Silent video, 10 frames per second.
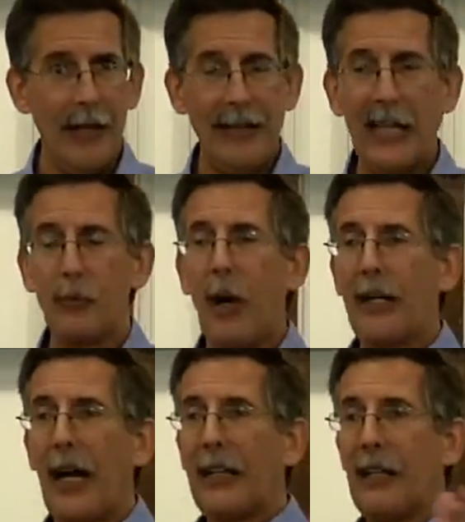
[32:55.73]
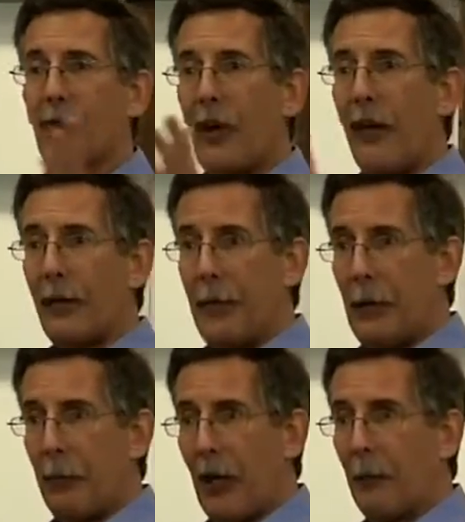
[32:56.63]
and that's why God didn't drive the
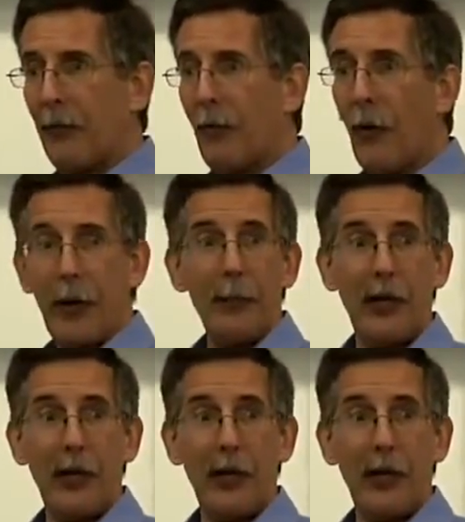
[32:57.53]
people out before them